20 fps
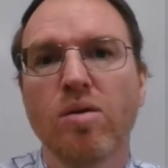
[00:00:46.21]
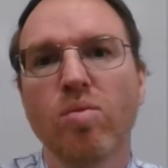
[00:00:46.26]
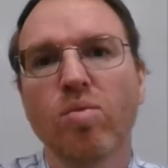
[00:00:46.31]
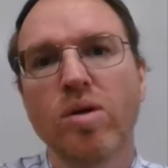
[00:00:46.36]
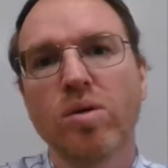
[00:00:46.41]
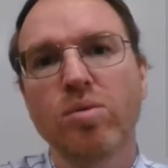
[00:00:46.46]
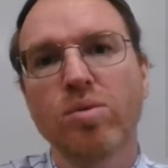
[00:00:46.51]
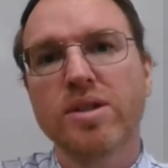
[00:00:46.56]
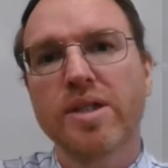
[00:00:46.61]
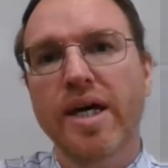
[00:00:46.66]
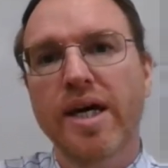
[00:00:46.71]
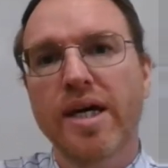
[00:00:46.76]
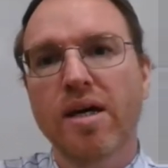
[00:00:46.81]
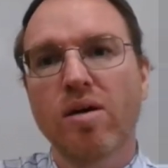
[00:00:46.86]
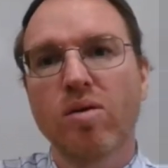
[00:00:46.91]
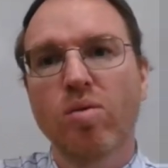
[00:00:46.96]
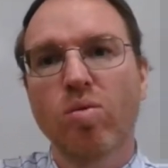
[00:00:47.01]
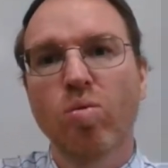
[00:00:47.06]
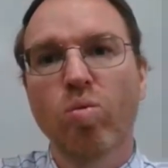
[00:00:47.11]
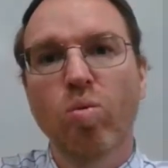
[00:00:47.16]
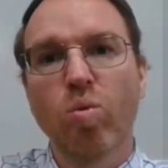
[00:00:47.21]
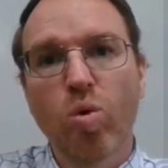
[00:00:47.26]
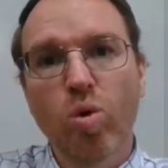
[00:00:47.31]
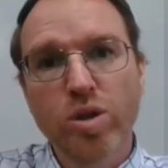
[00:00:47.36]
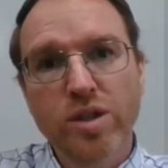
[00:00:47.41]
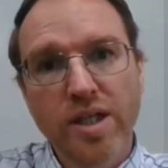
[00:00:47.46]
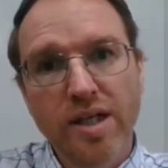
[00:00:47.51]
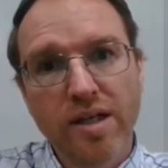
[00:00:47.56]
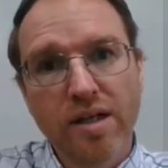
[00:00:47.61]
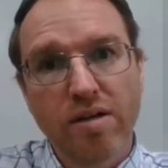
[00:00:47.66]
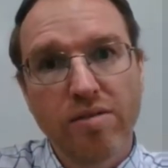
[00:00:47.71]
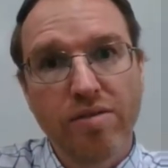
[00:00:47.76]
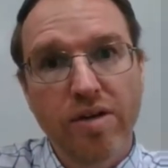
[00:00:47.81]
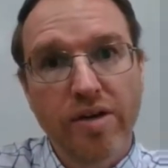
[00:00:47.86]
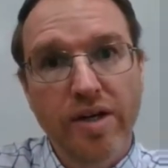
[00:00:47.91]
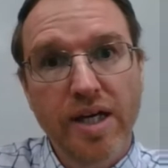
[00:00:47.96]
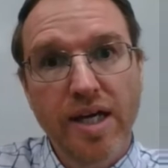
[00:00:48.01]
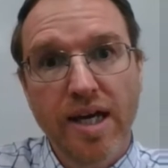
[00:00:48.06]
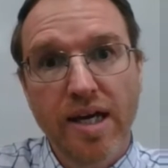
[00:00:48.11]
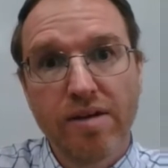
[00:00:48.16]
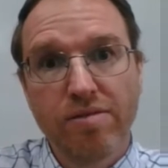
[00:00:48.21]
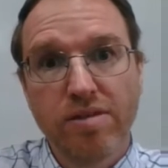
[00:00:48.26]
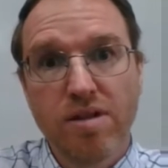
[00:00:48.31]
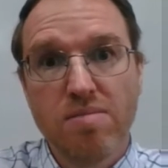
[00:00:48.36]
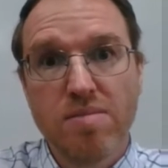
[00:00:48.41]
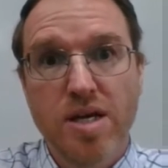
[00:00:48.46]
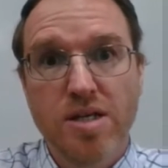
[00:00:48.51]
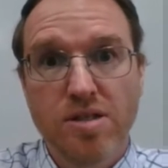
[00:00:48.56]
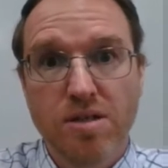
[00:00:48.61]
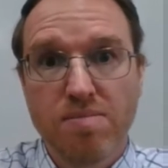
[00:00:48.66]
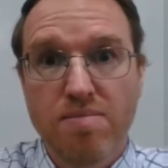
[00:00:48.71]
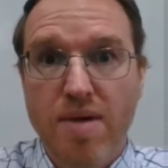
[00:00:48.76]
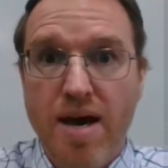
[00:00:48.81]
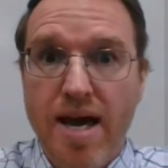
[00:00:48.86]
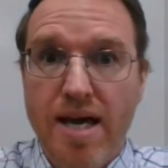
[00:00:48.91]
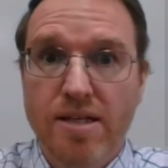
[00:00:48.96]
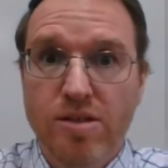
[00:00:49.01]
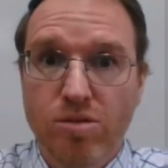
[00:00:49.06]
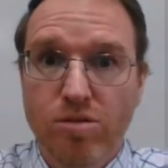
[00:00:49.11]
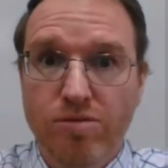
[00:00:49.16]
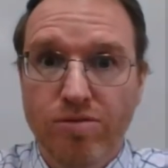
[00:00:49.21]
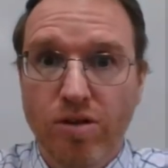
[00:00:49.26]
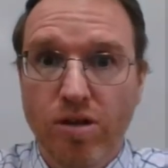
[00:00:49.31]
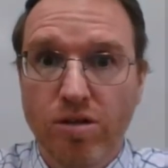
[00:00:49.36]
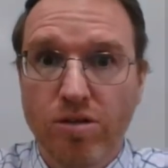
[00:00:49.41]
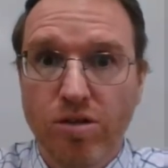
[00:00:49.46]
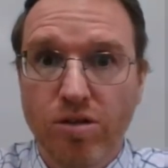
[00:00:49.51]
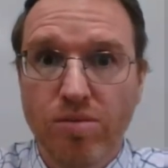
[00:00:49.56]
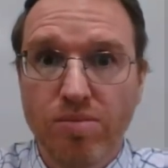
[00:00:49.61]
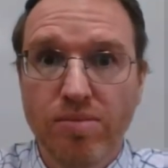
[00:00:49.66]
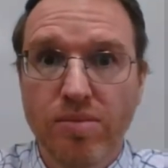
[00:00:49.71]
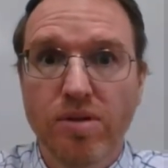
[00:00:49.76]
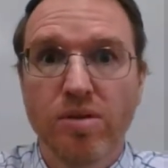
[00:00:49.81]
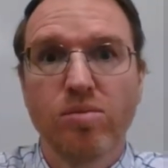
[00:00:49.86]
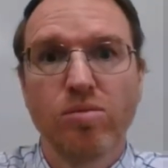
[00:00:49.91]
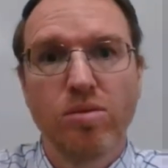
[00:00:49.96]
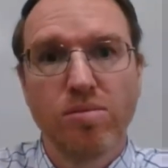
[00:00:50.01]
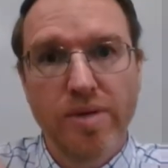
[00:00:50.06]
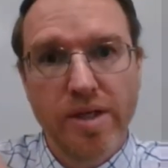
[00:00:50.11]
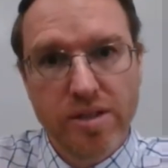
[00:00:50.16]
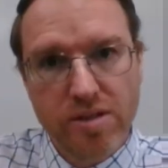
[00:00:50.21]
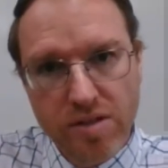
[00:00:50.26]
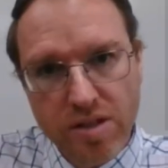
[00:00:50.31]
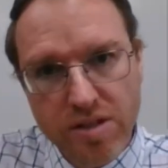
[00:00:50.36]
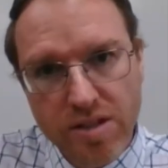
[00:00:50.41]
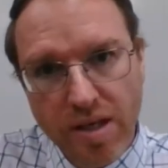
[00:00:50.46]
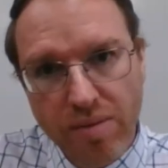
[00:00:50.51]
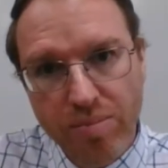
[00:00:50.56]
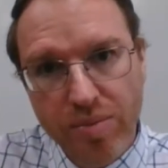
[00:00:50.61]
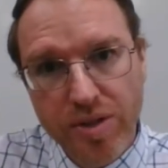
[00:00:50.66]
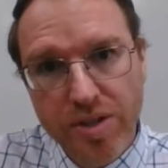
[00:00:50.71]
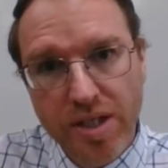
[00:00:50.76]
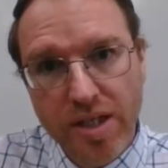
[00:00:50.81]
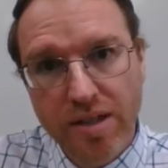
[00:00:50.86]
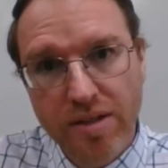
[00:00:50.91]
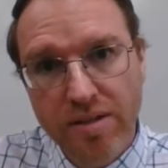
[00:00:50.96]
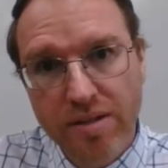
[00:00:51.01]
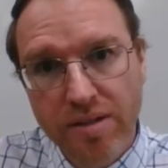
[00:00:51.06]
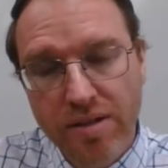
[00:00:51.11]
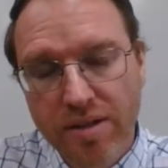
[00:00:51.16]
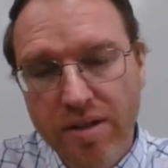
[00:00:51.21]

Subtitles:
We will take water, a very carefully measured mass or volume. We'll measure the temperature.